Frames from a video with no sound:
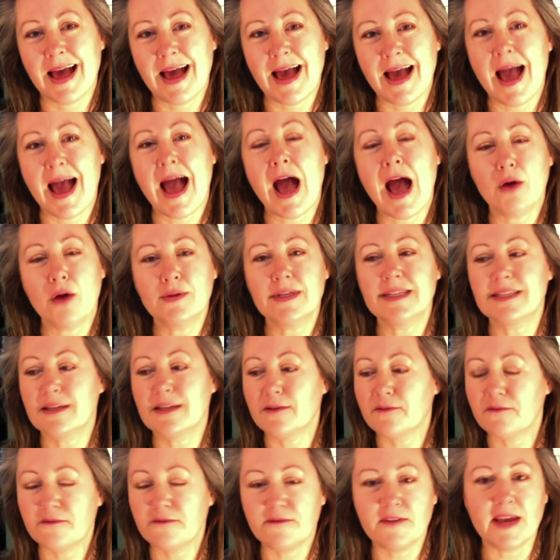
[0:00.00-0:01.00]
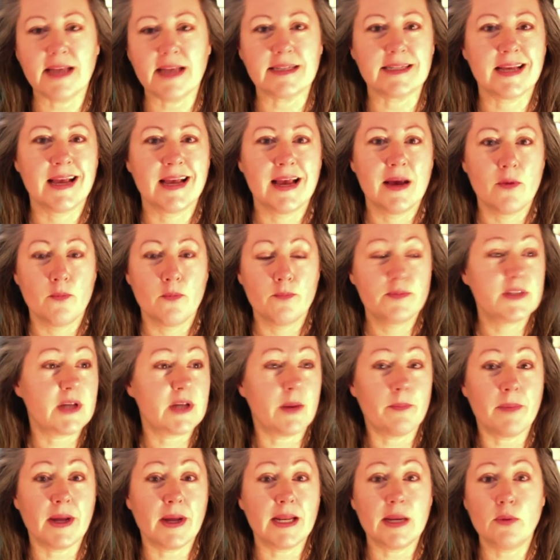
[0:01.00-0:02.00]
How does it fit?
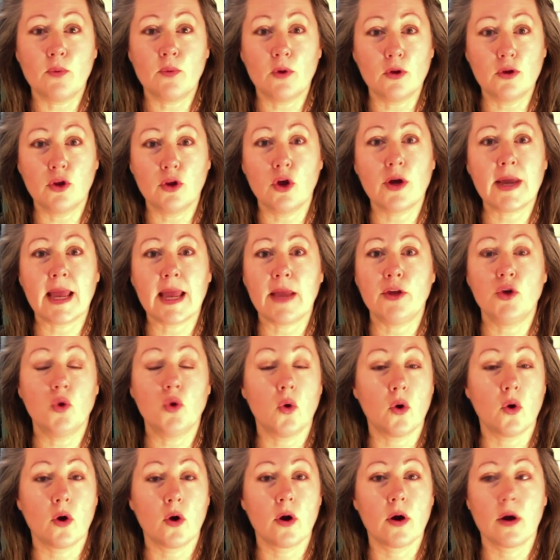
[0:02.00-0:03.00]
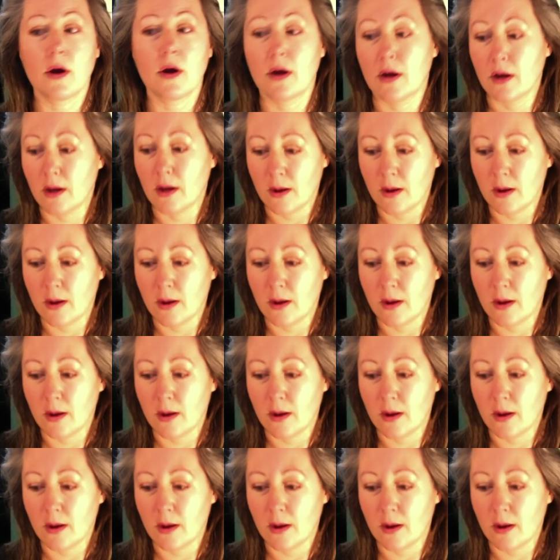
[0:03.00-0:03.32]
Somebody will look at your